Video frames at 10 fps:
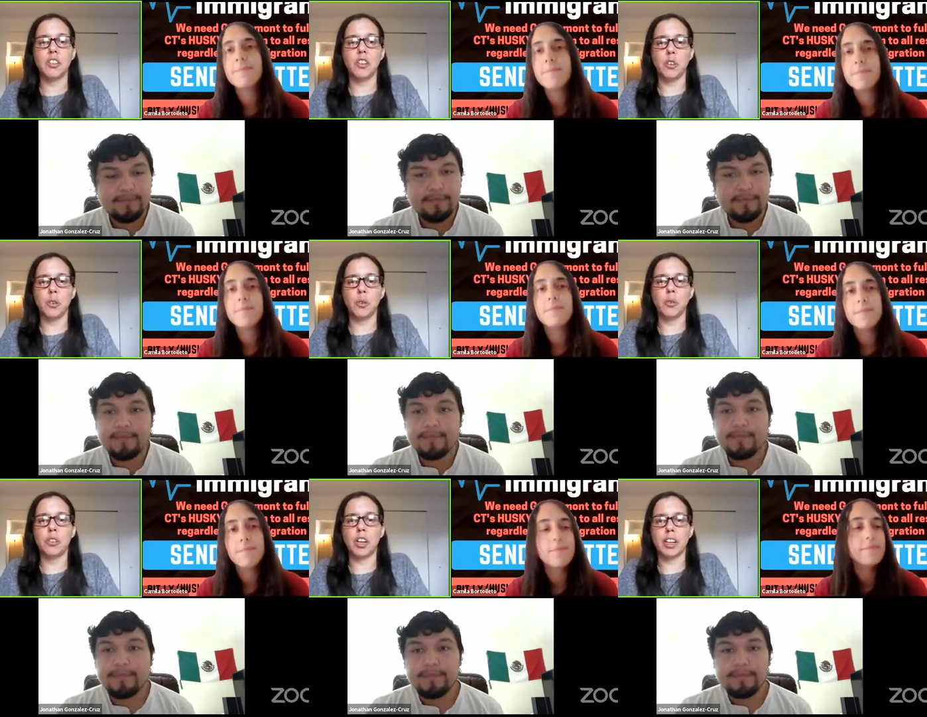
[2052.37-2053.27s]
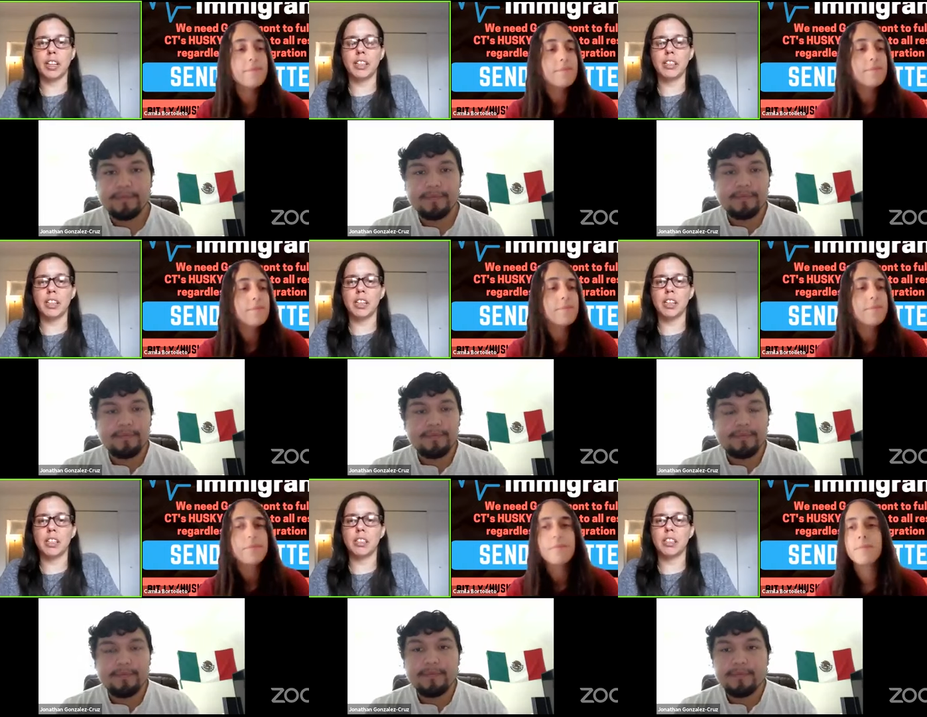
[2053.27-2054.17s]
Speaker 1: to target
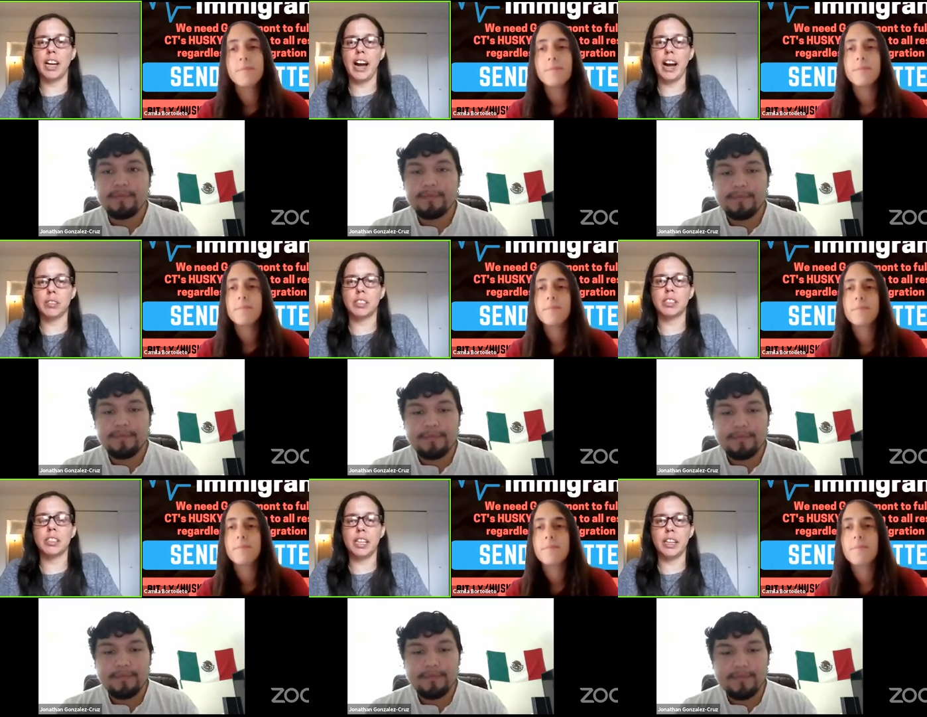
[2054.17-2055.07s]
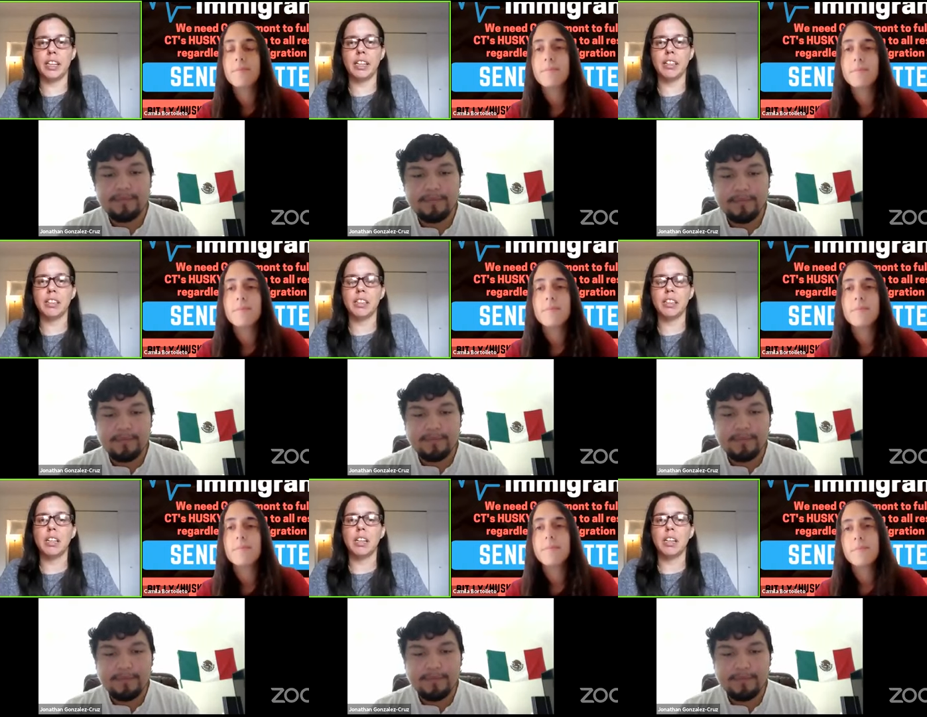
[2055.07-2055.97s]
uh, the House and Senate
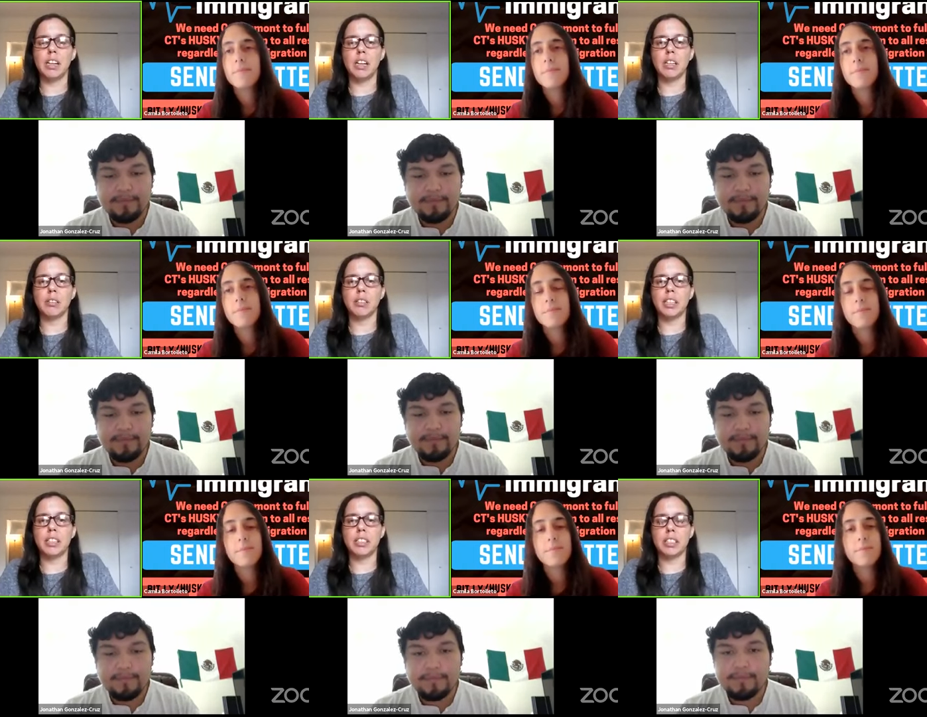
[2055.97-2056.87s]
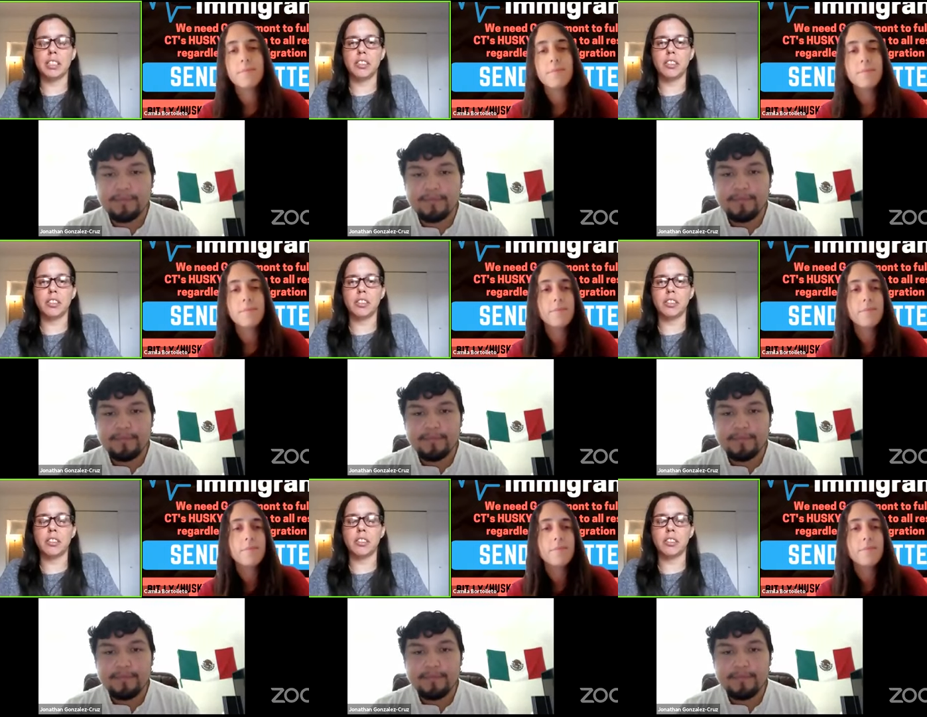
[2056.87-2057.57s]
uh, legislatures,